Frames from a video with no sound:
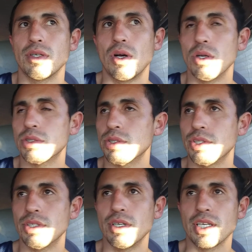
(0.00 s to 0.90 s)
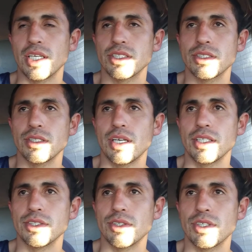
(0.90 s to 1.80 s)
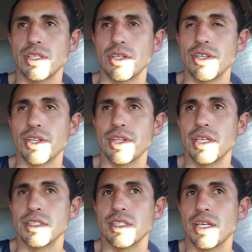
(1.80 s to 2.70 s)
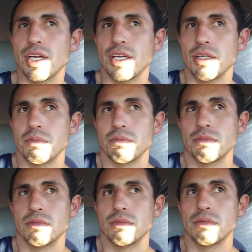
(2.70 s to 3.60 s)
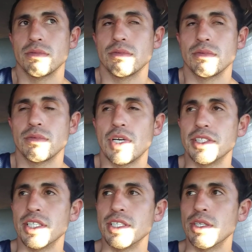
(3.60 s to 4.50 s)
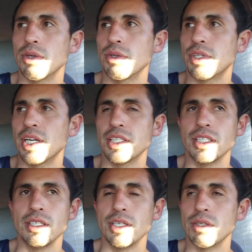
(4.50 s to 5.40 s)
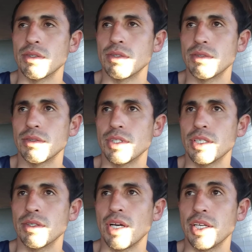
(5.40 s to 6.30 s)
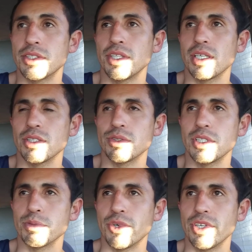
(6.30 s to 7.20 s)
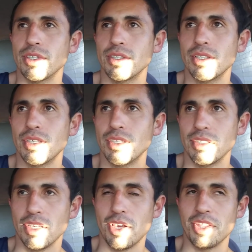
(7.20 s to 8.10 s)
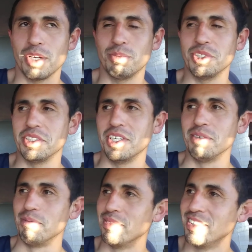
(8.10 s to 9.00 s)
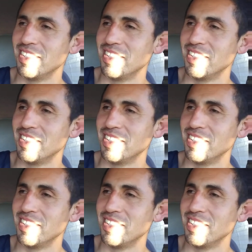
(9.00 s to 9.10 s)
Also, like I started learning things that I didn't know that I didn't know. I used to think I was really smart. I think I'm pretty dumb.